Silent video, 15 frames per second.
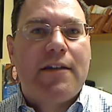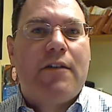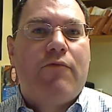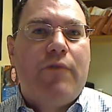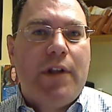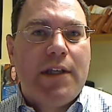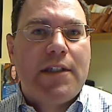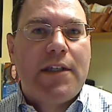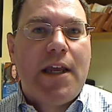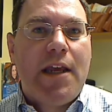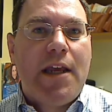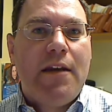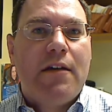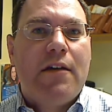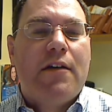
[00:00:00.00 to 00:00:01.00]
Real
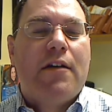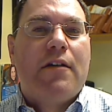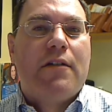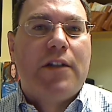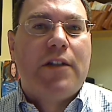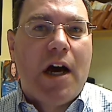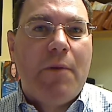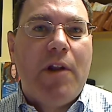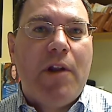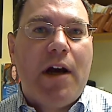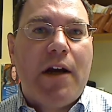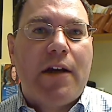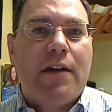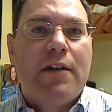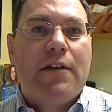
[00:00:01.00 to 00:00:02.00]
Estate Law
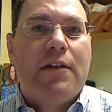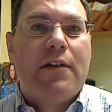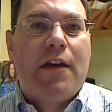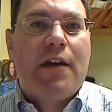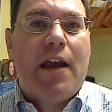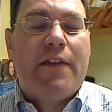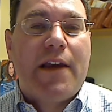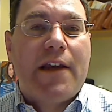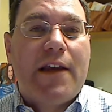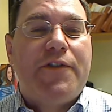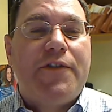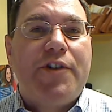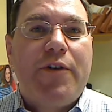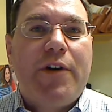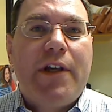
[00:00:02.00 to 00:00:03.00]
Blog. And thanks
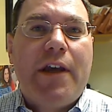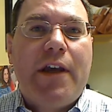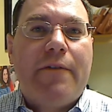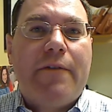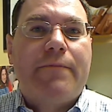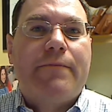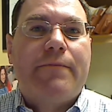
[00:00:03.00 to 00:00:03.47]
for tuning in.